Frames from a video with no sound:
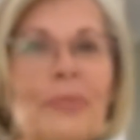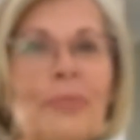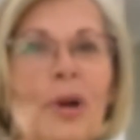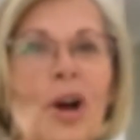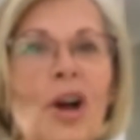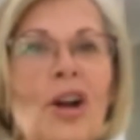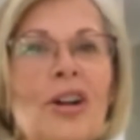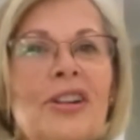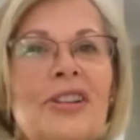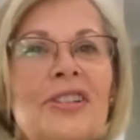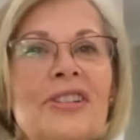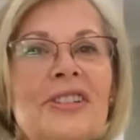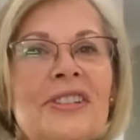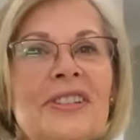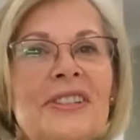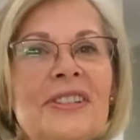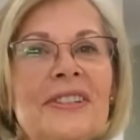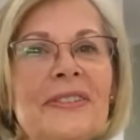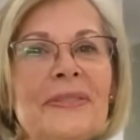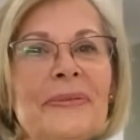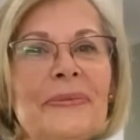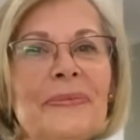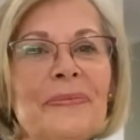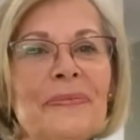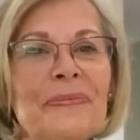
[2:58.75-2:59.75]
box,
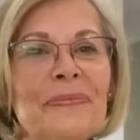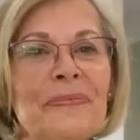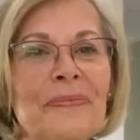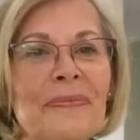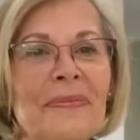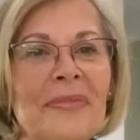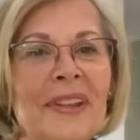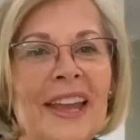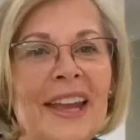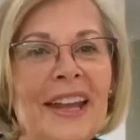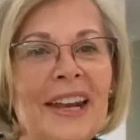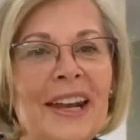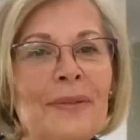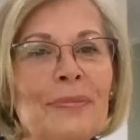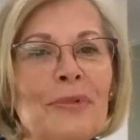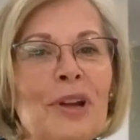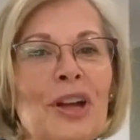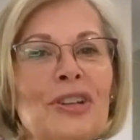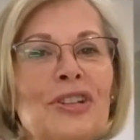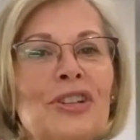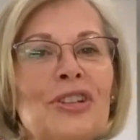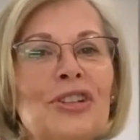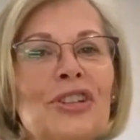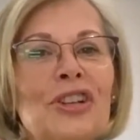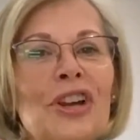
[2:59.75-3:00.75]
and I'm
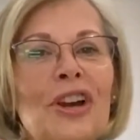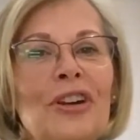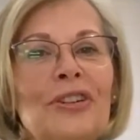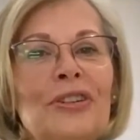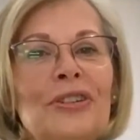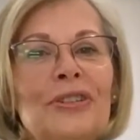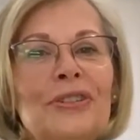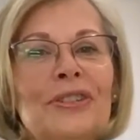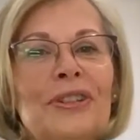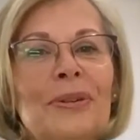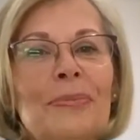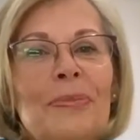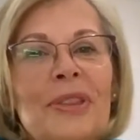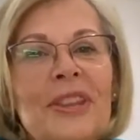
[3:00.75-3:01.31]
going to show you some